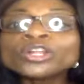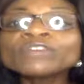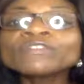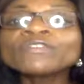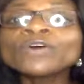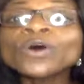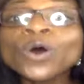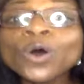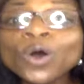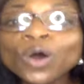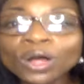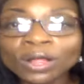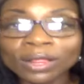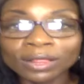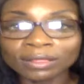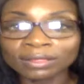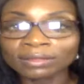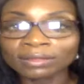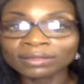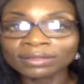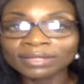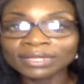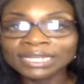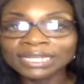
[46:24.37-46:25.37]
of all.
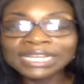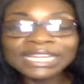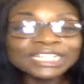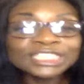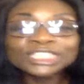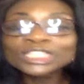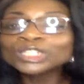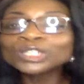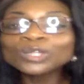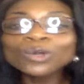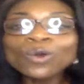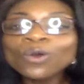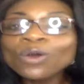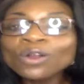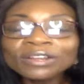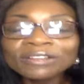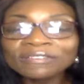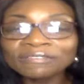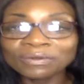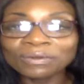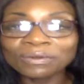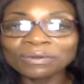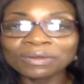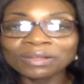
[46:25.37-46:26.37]
He's Lord
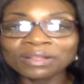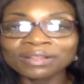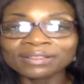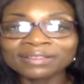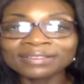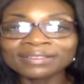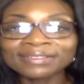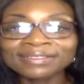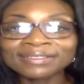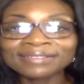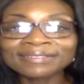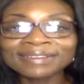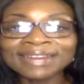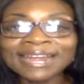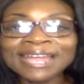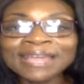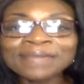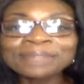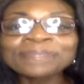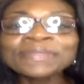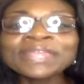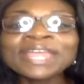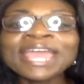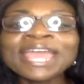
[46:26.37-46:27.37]
of all,
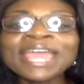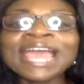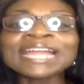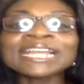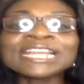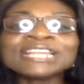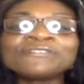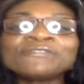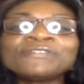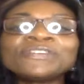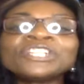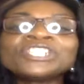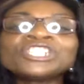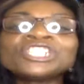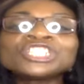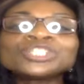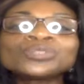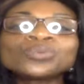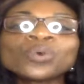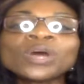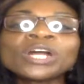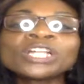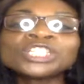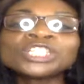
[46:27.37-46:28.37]
right? And Ephesians
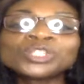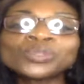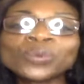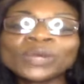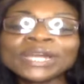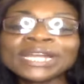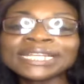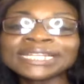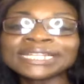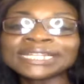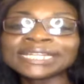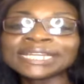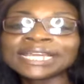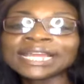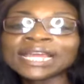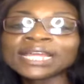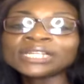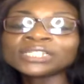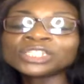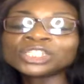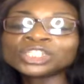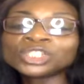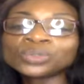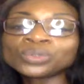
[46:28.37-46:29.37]
1 20
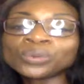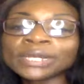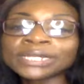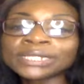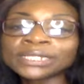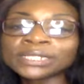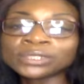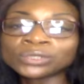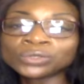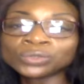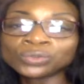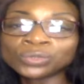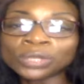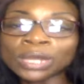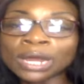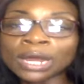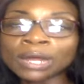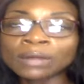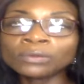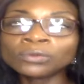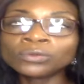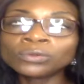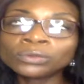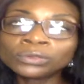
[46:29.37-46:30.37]
to 20,
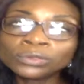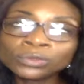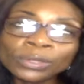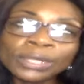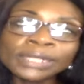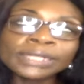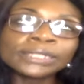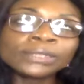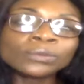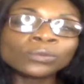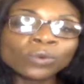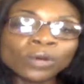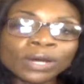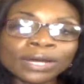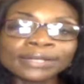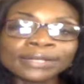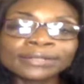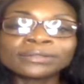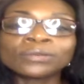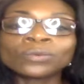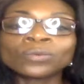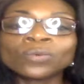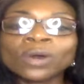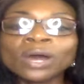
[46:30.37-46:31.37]
uh,
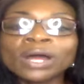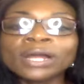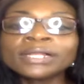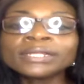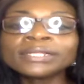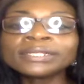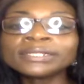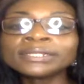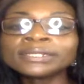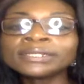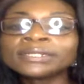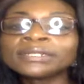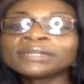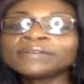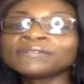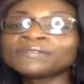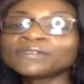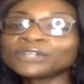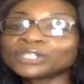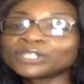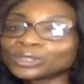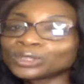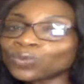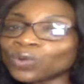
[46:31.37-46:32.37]
21. 1
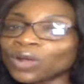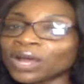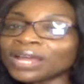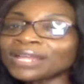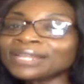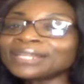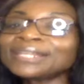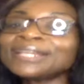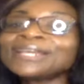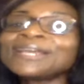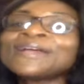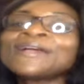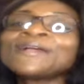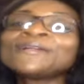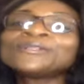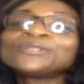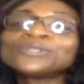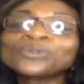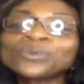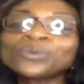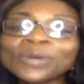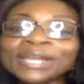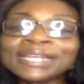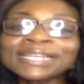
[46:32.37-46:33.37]
verse 1,
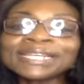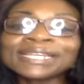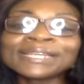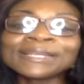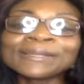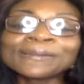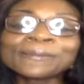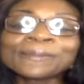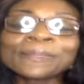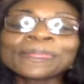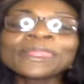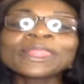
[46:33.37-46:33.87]
20